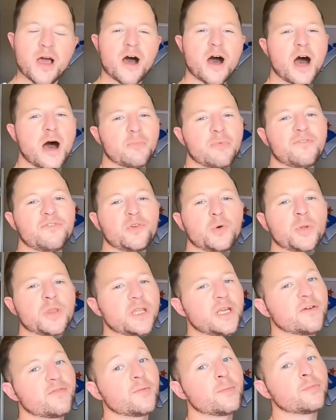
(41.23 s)
a few of
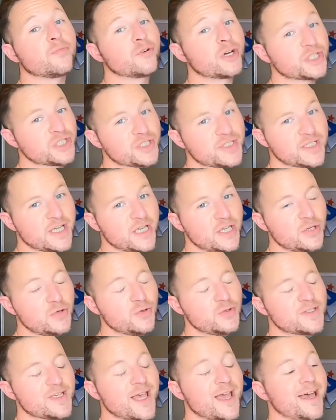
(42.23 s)
the different brushes I
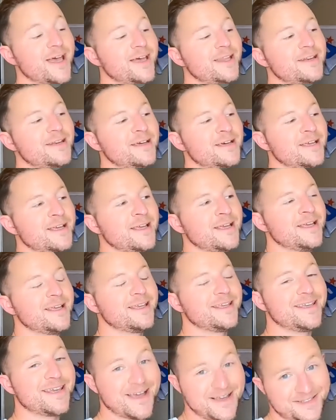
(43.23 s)
use, and
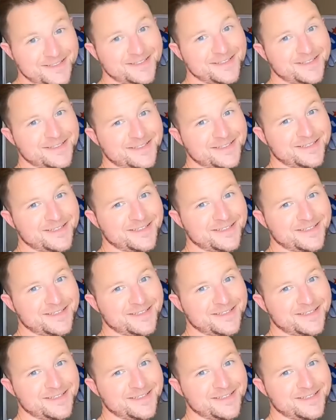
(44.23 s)
yes,